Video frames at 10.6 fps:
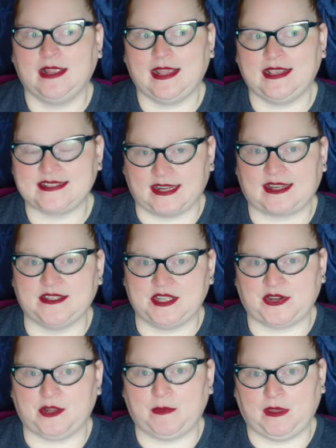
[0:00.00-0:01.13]
a
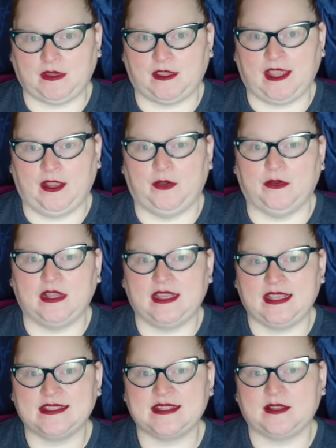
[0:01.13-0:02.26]
secondary bank account?
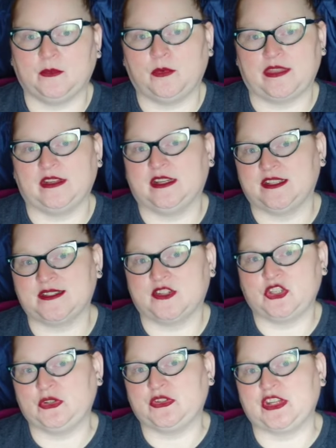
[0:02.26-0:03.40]
Is it with an
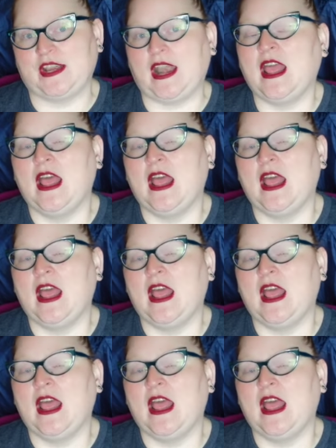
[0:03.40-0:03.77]
institution